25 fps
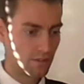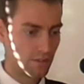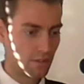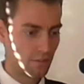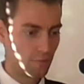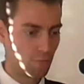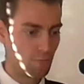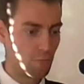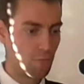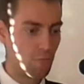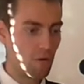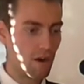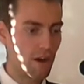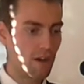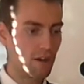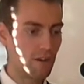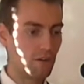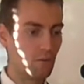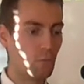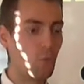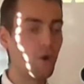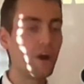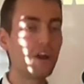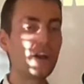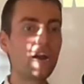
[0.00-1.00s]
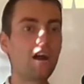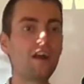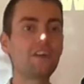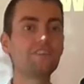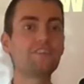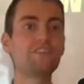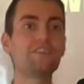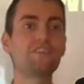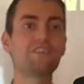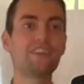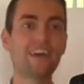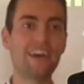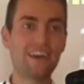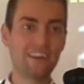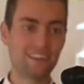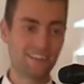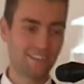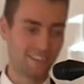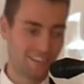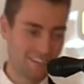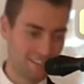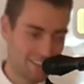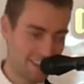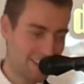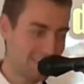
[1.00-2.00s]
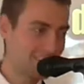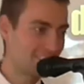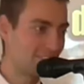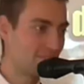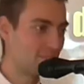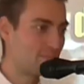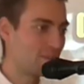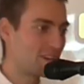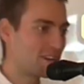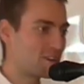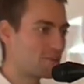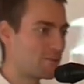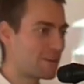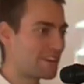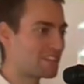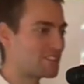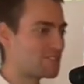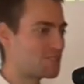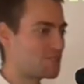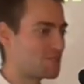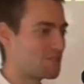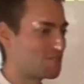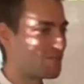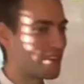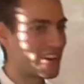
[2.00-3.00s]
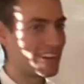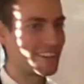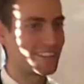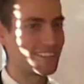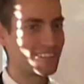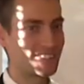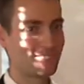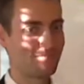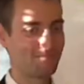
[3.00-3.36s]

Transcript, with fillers: What, where are the dead? That's the big question, right?